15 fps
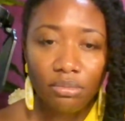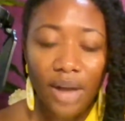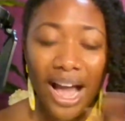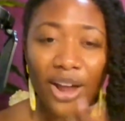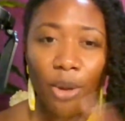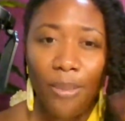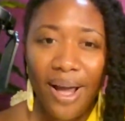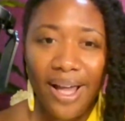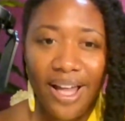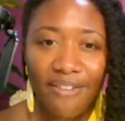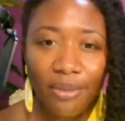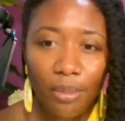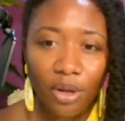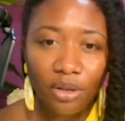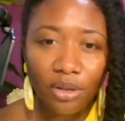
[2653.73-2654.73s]
I don't mind
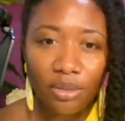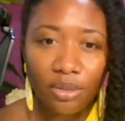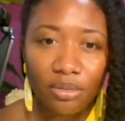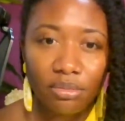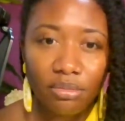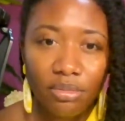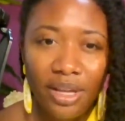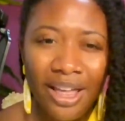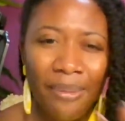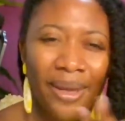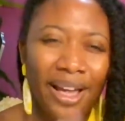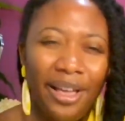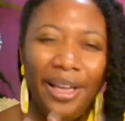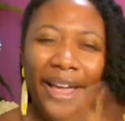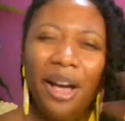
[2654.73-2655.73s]
having multiple.
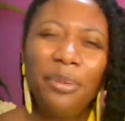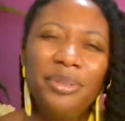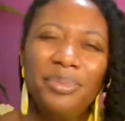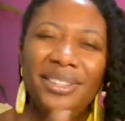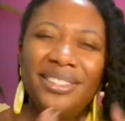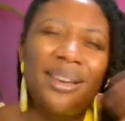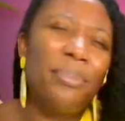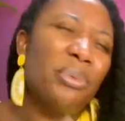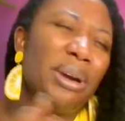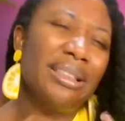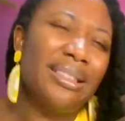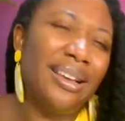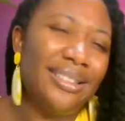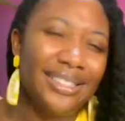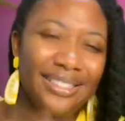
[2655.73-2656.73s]
It helps me separate
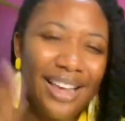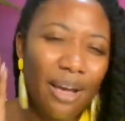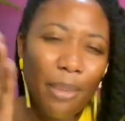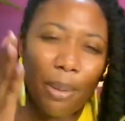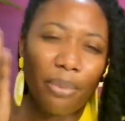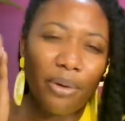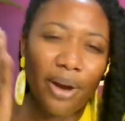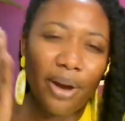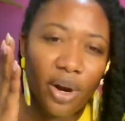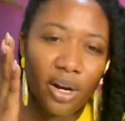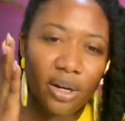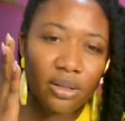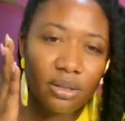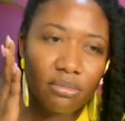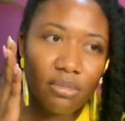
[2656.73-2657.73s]
things. This is how my brain
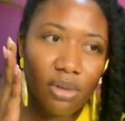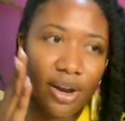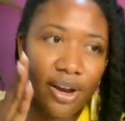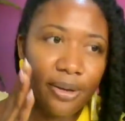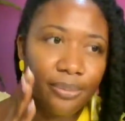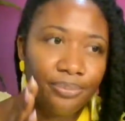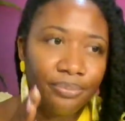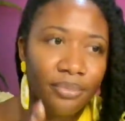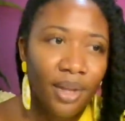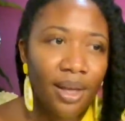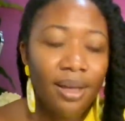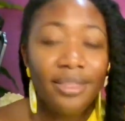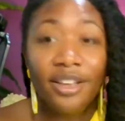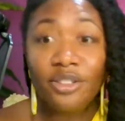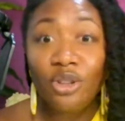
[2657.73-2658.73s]
works. Okay.
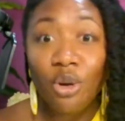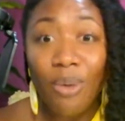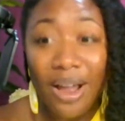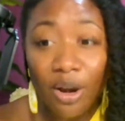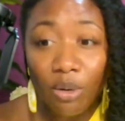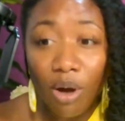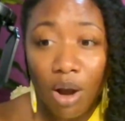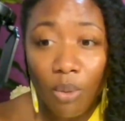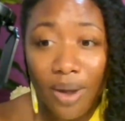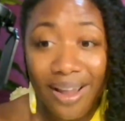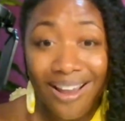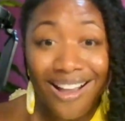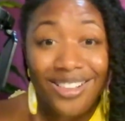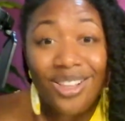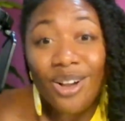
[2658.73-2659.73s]
There's no right or wrong way,
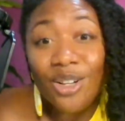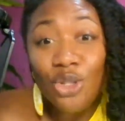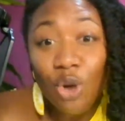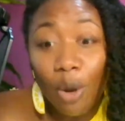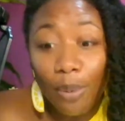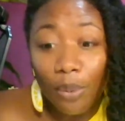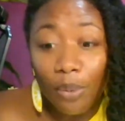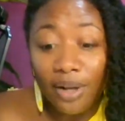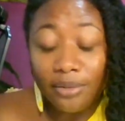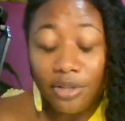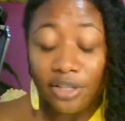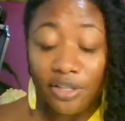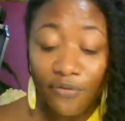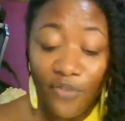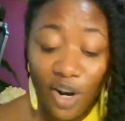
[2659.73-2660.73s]
as long as you open one. So
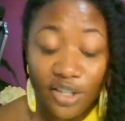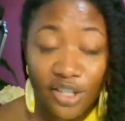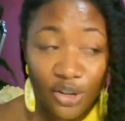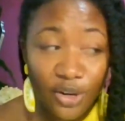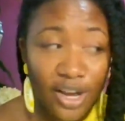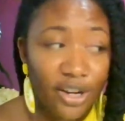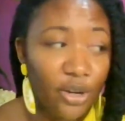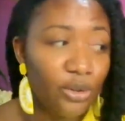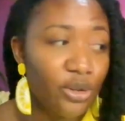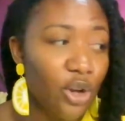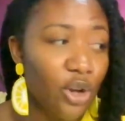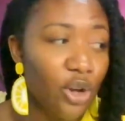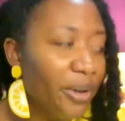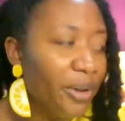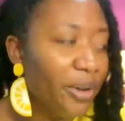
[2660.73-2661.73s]
that's the first thing you got to do is
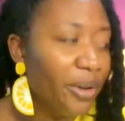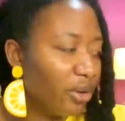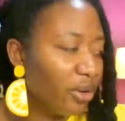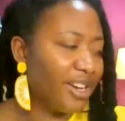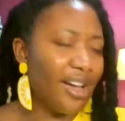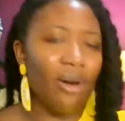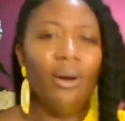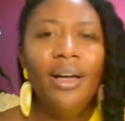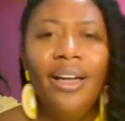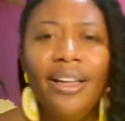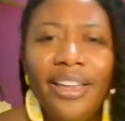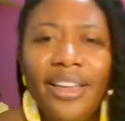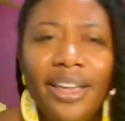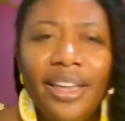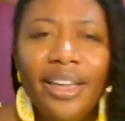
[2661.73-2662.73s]
open a brokerage account.
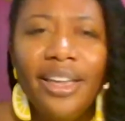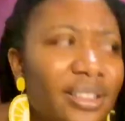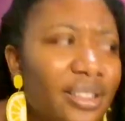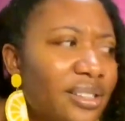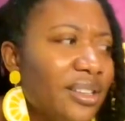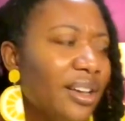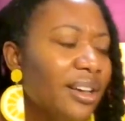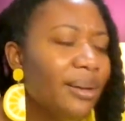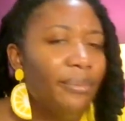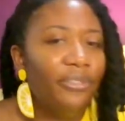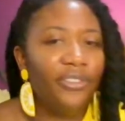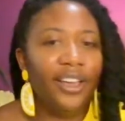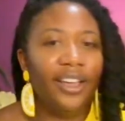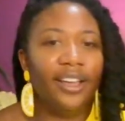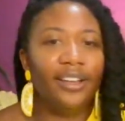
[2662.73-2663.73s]
Give me a second. This
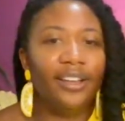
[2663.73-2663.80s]
fan